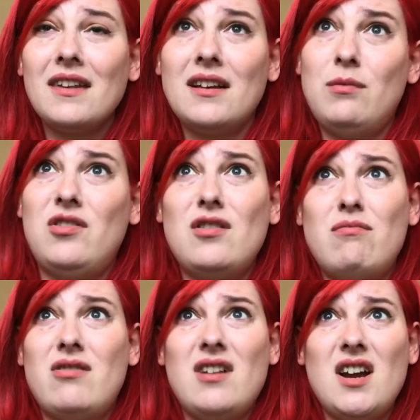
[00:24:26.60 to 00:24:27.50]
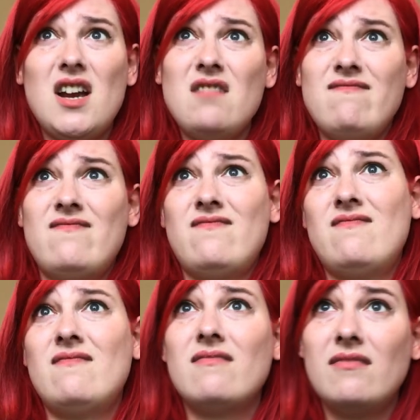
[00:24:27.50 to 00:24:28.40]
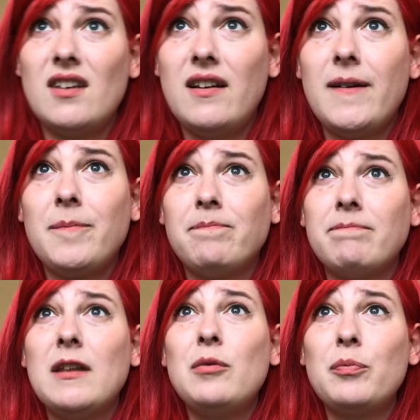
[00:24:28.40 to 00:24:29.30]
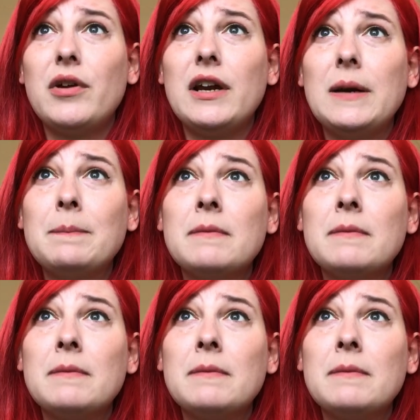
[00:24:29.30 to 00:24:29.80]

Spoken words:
He was so pretty. Yeah, he was pretty.